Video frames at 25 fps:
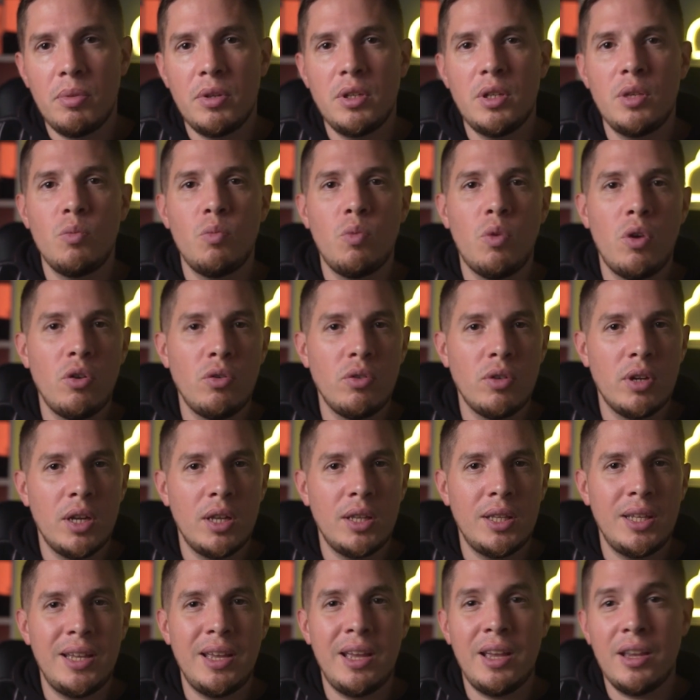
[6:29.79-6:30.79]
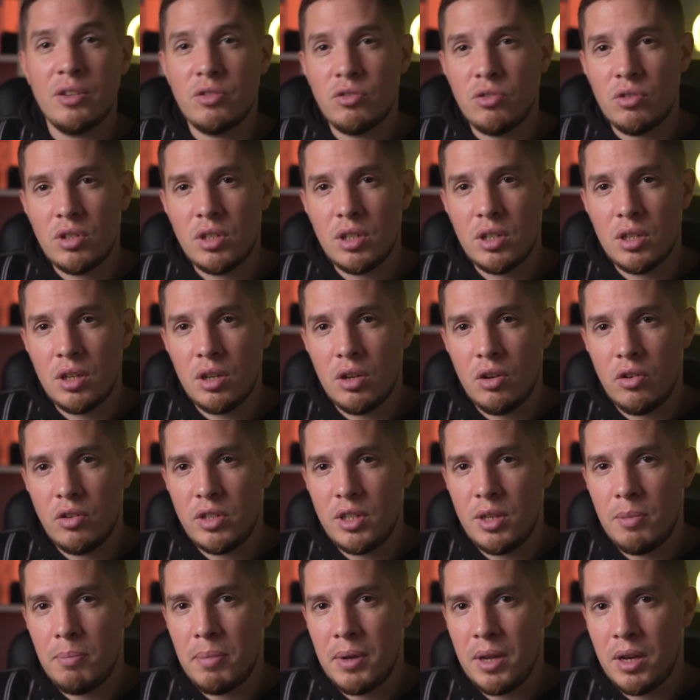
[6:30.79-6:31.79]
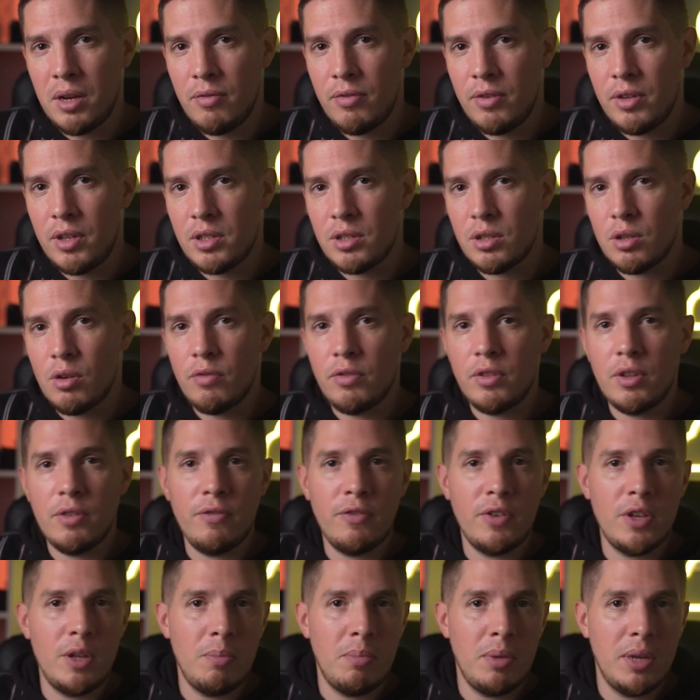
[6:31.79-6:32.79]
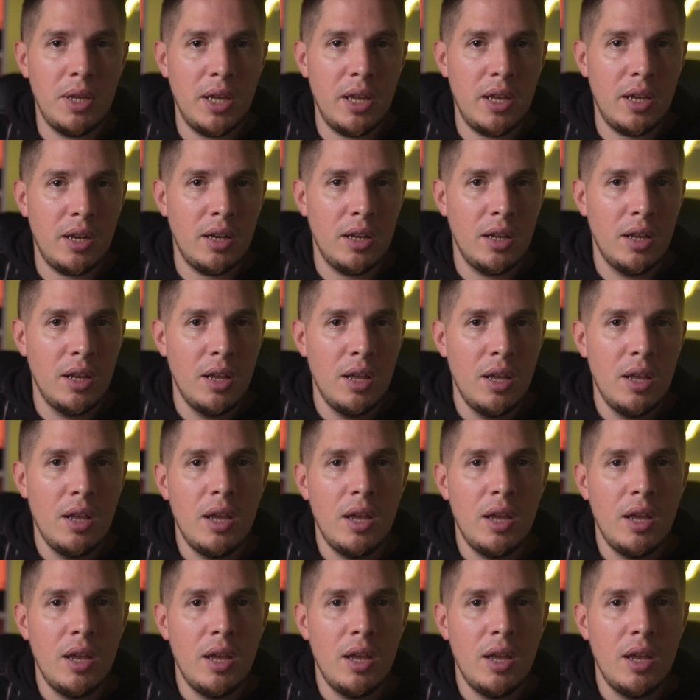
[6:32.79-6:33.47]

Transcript: but you won't get the extra security benefits of the VPN